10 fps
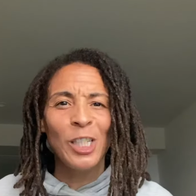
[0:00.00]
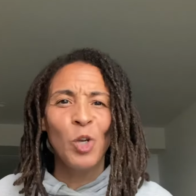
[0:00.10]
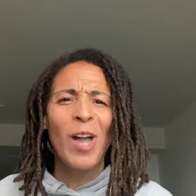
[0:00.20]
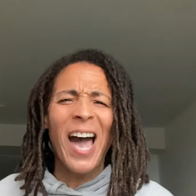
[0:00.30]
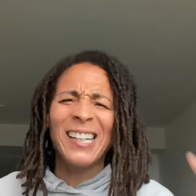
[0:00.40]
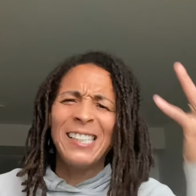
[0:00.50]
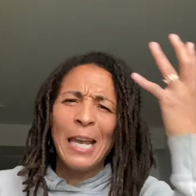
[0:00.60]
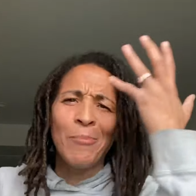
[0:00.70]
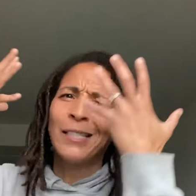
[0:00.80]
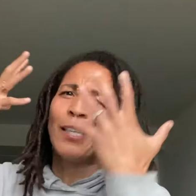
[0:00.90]
You got
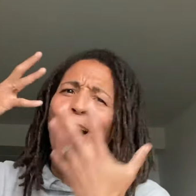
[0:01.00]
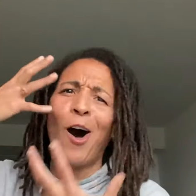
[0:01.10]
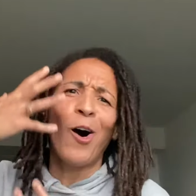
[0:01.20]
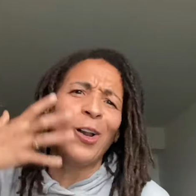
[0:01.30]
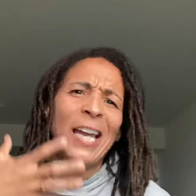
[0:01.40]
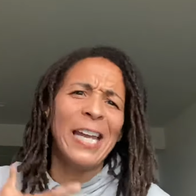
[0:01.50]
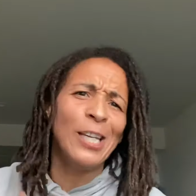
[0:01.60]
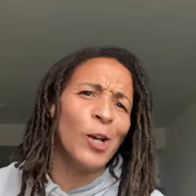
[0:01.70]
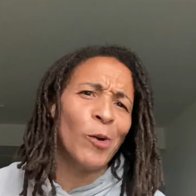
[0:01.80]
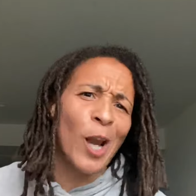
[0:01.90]
demons all in
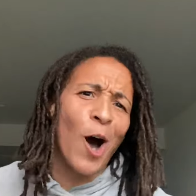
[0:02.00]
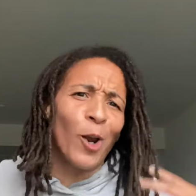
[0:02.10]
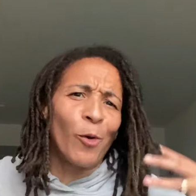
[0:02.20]
you and all